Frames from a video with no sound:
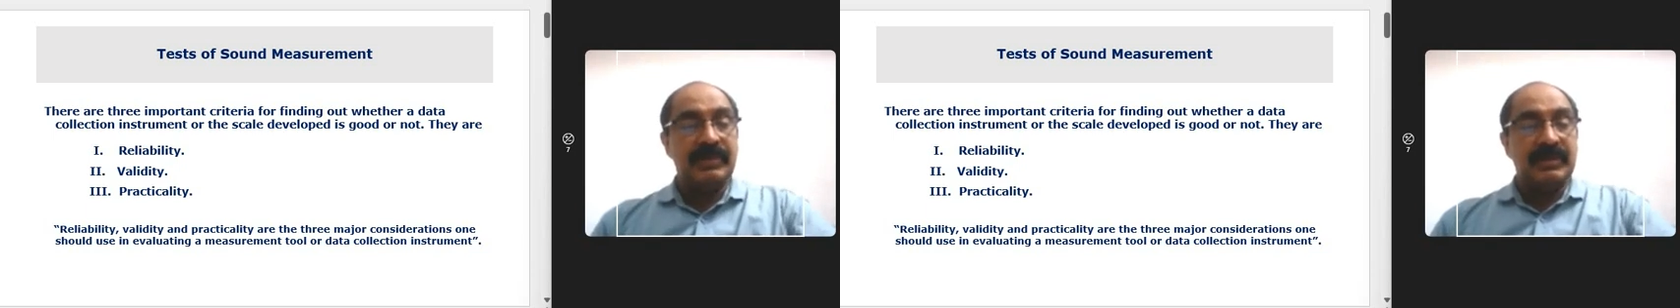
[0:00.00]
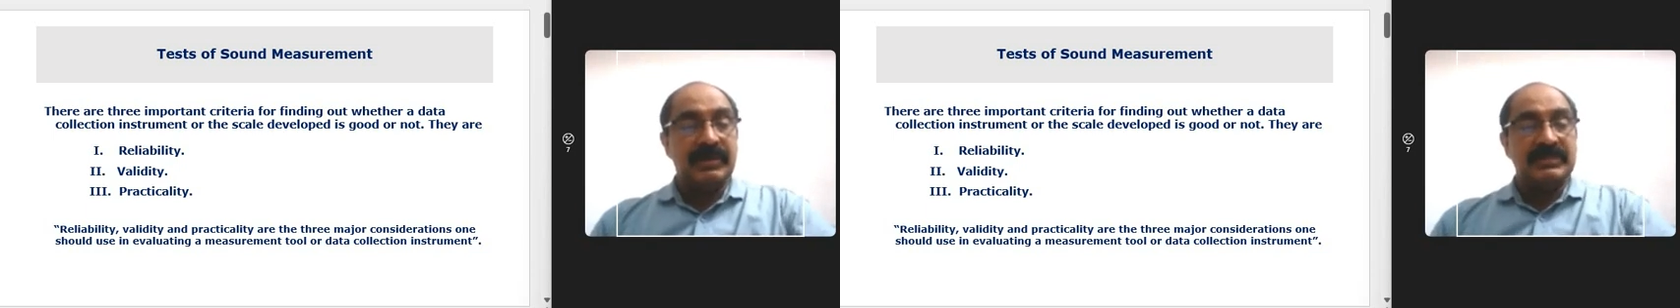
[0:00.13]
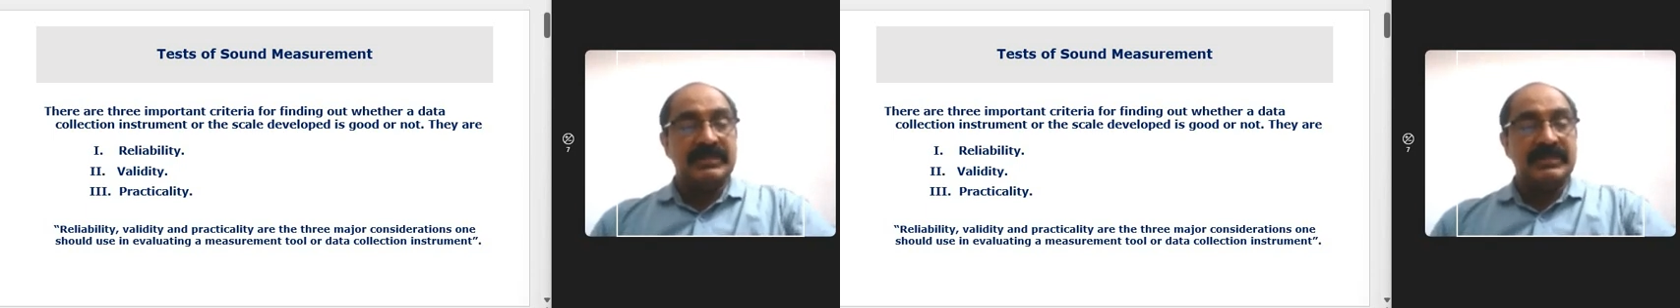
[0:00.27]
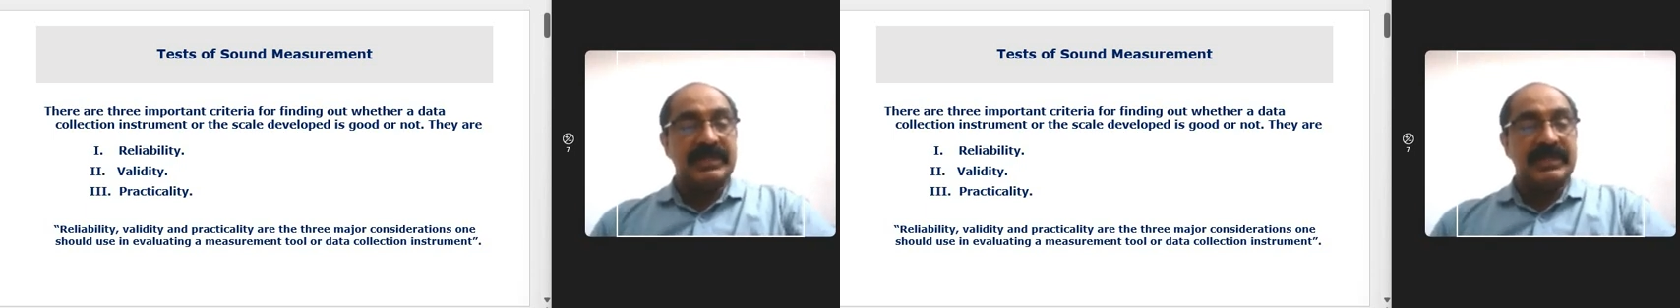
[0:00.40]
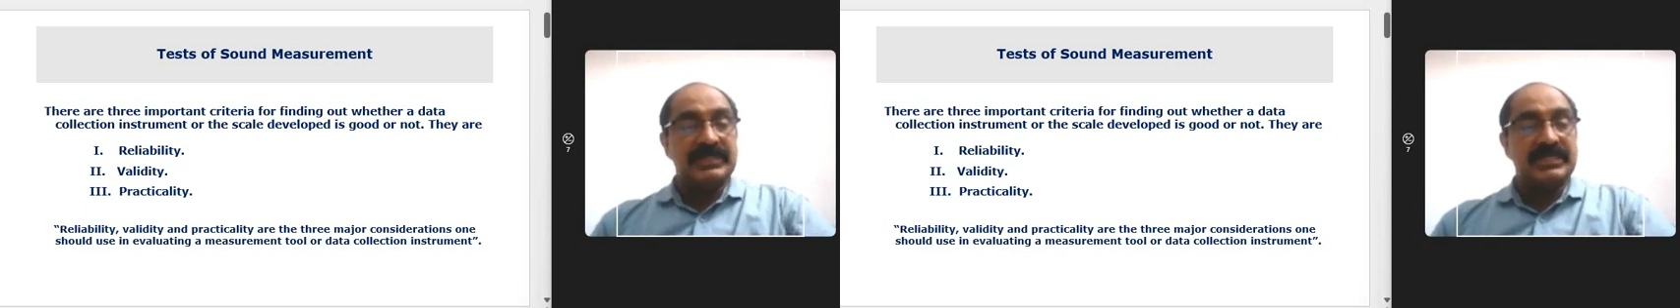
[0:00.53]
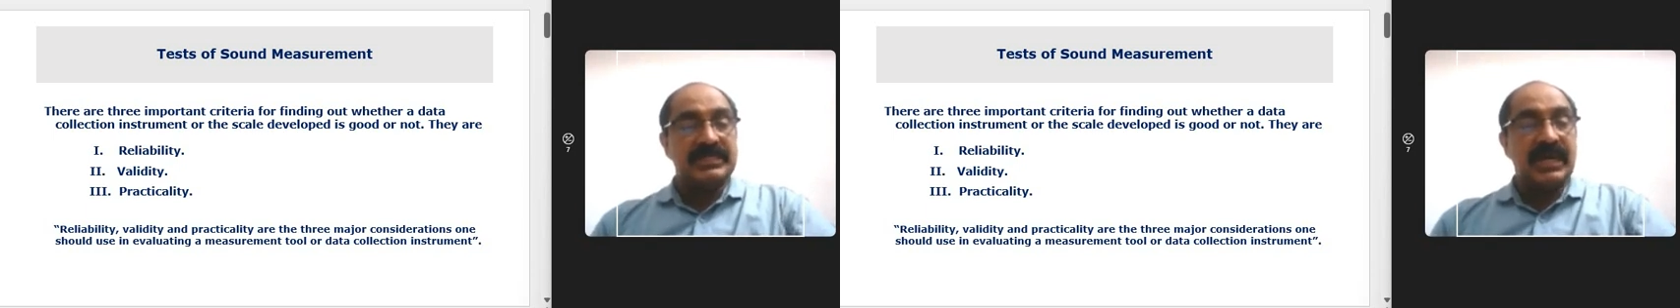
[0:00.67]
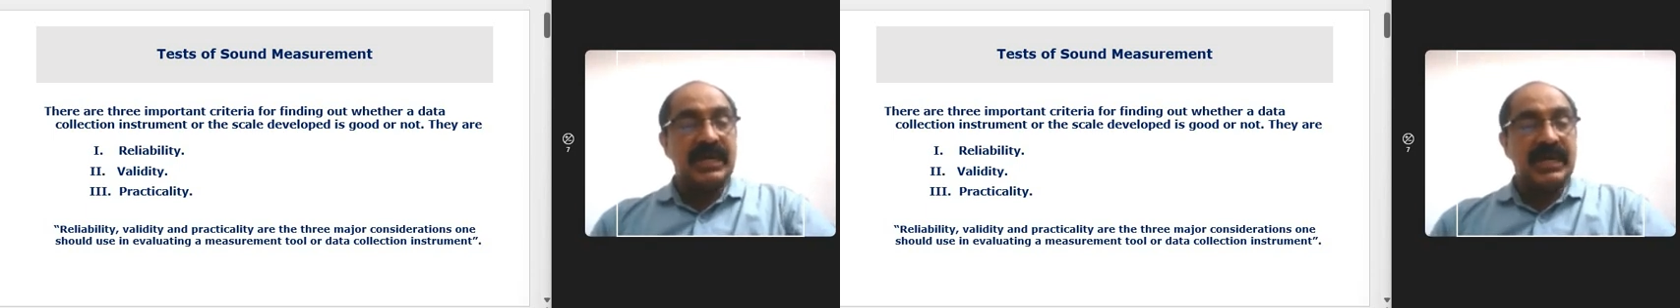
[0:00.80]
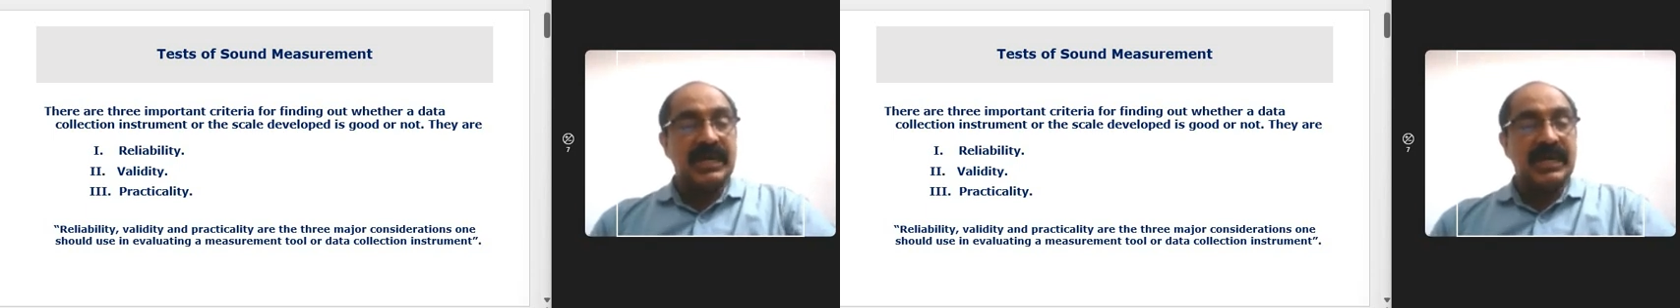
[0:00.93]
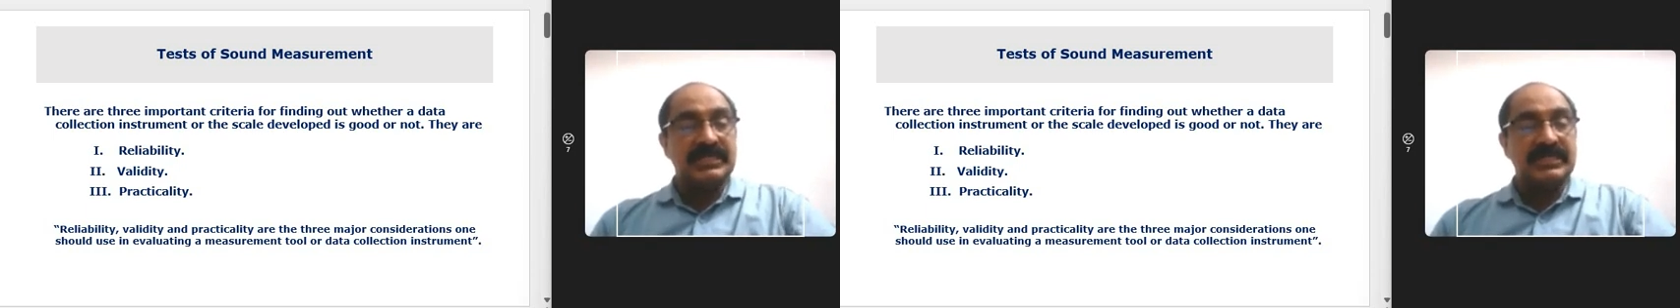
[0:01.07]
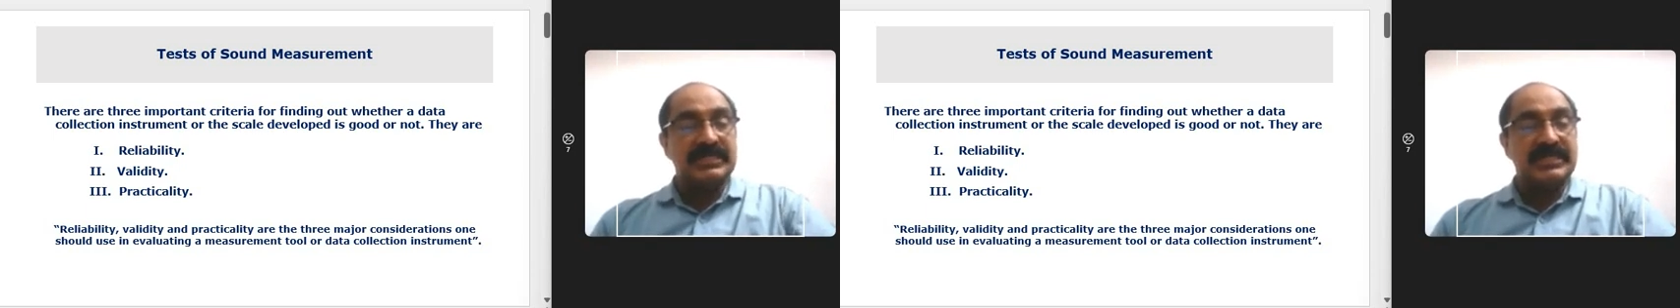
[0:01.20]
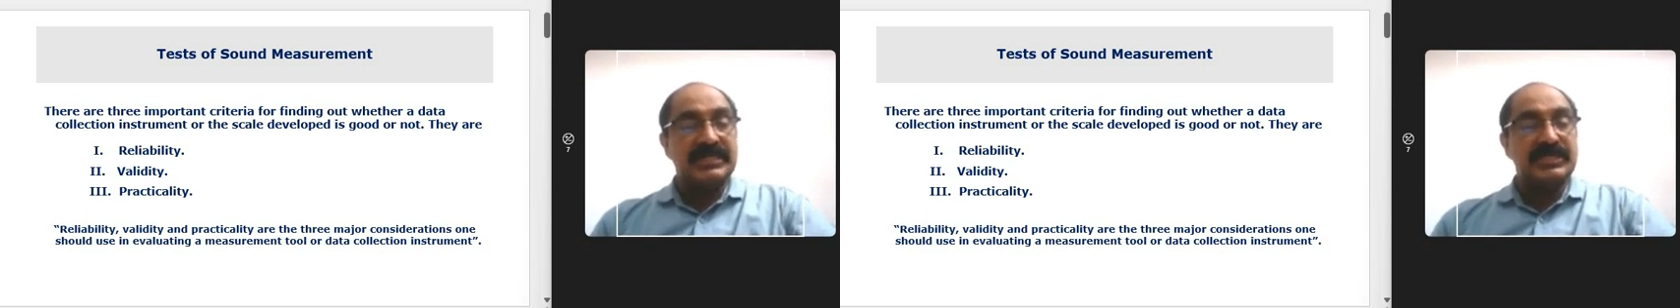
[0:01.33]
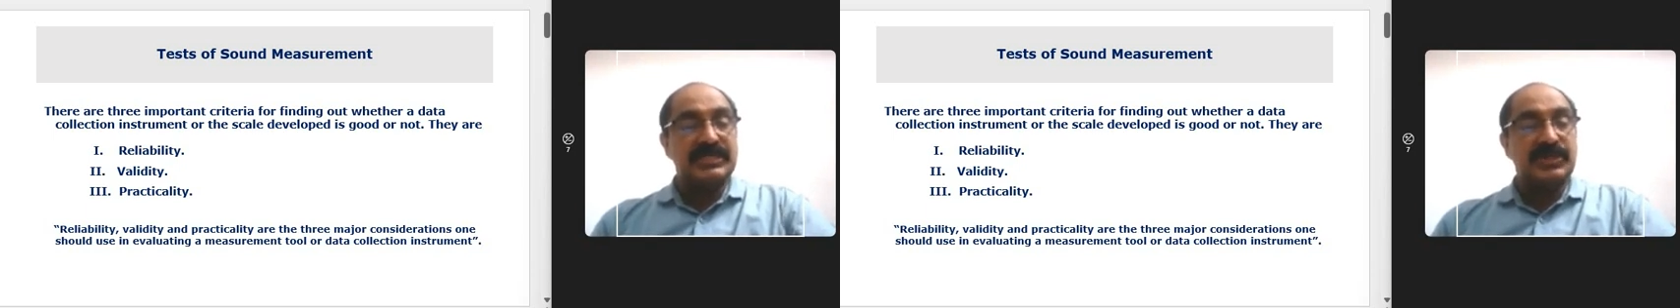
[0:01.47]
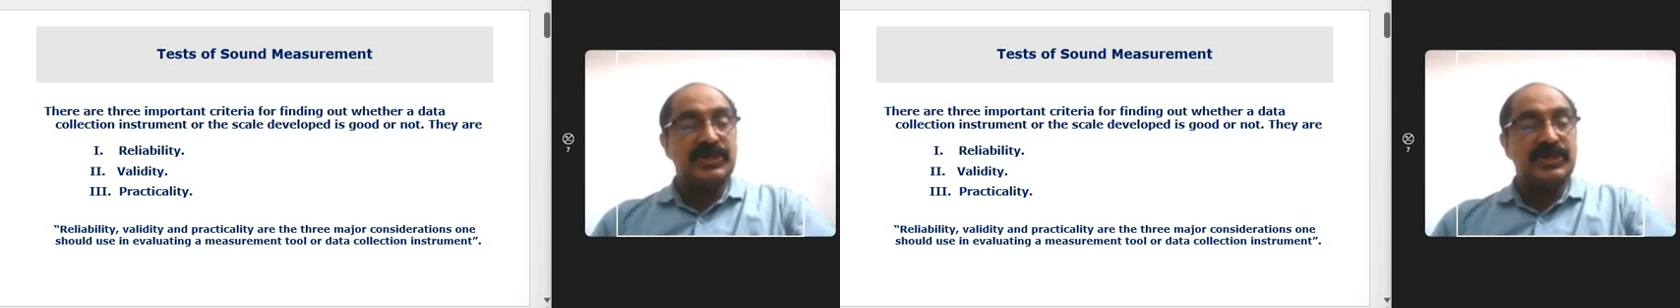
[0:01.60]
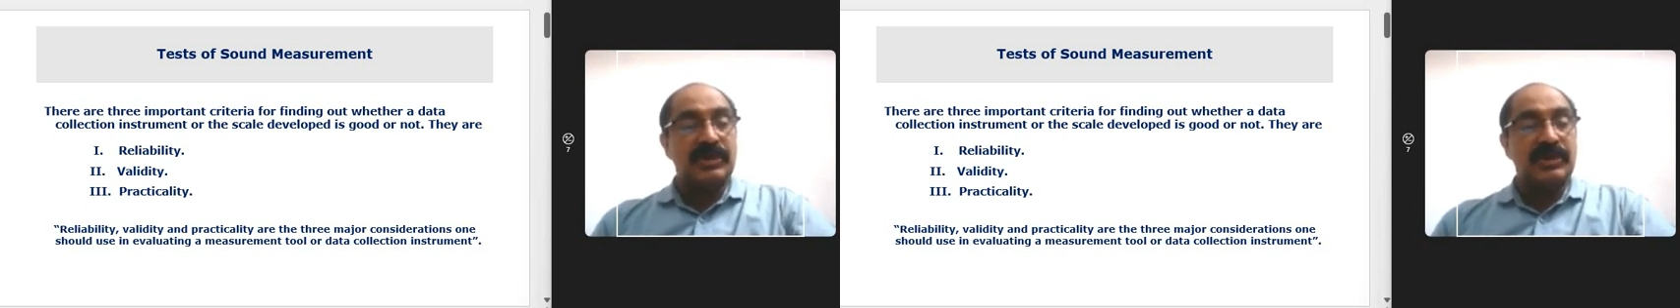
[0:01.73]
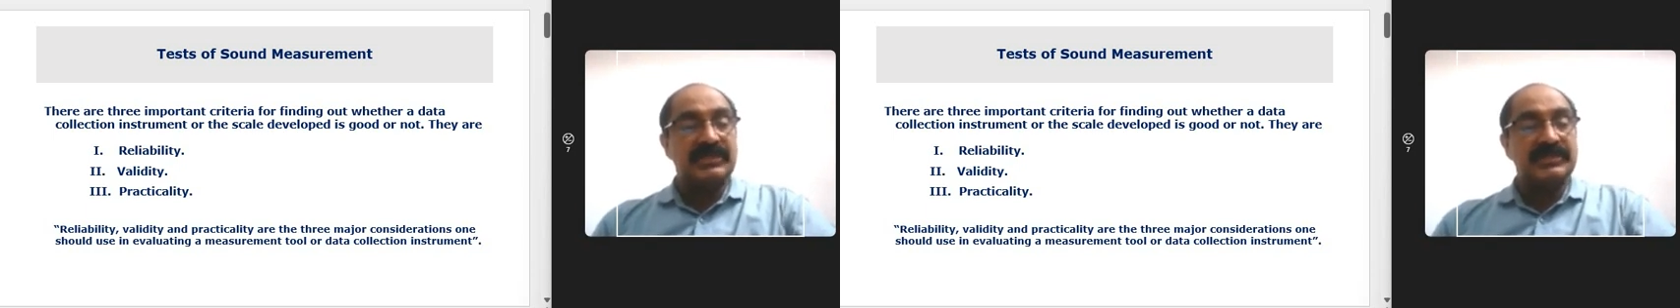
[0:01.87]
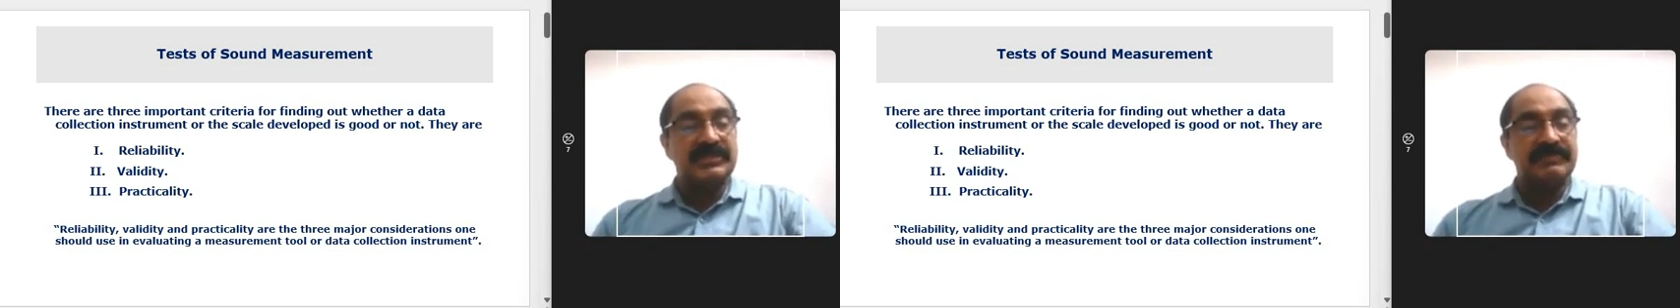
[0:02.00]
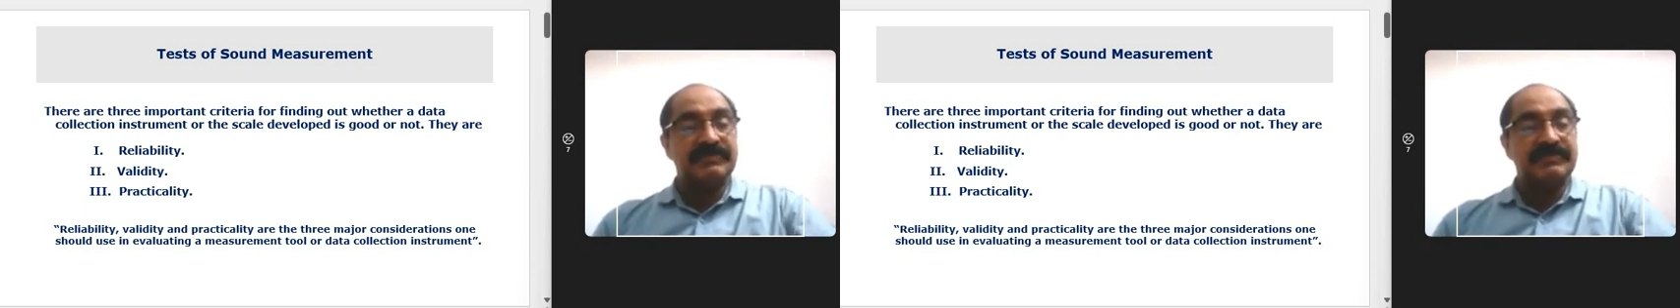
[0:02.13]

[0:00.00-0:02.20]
Sri Krishna Arts and Science College.